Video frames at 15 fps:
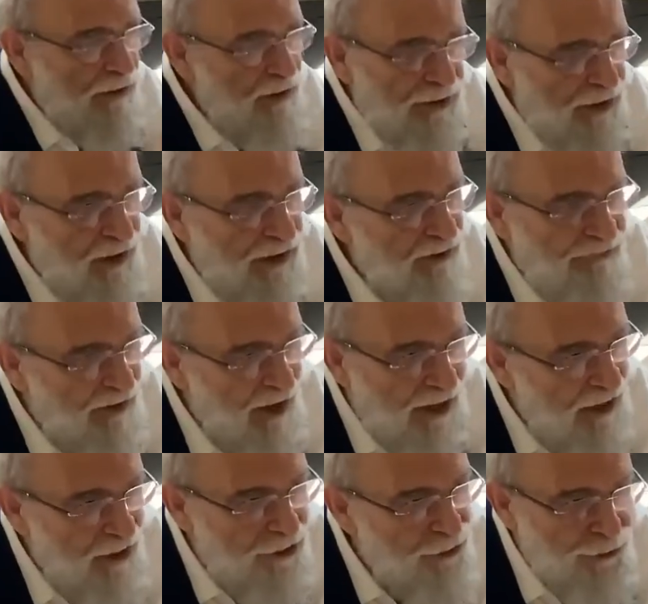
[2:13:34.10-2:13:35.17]

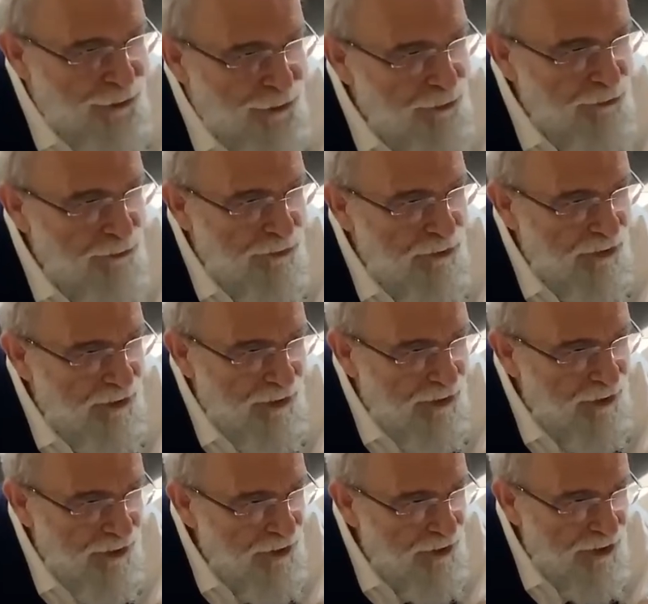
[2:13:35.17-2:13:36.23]
dignifying a Jew
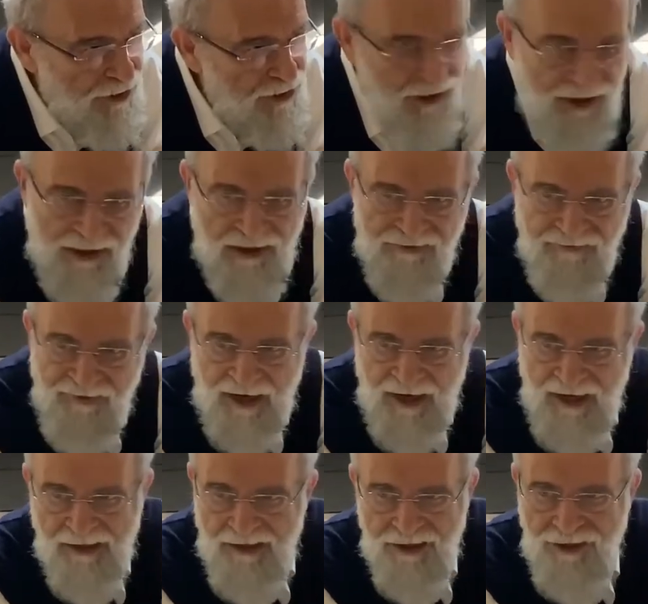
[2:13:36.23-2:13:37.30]
is
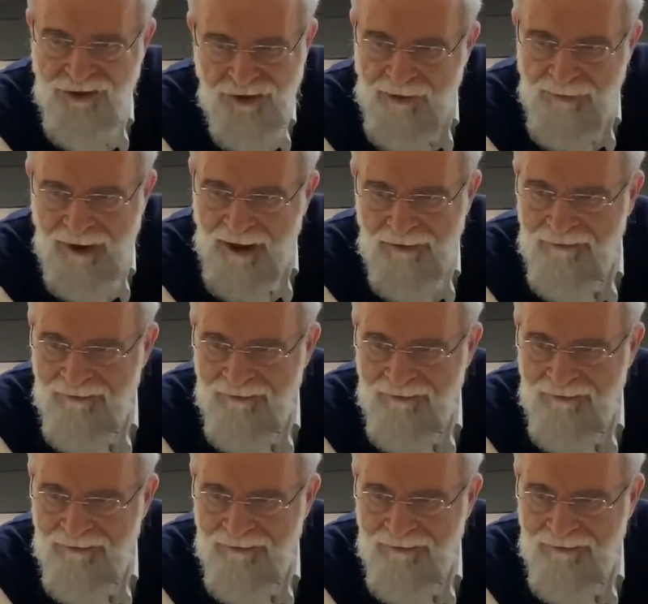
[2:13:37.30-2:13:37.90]
dignifying the neshama.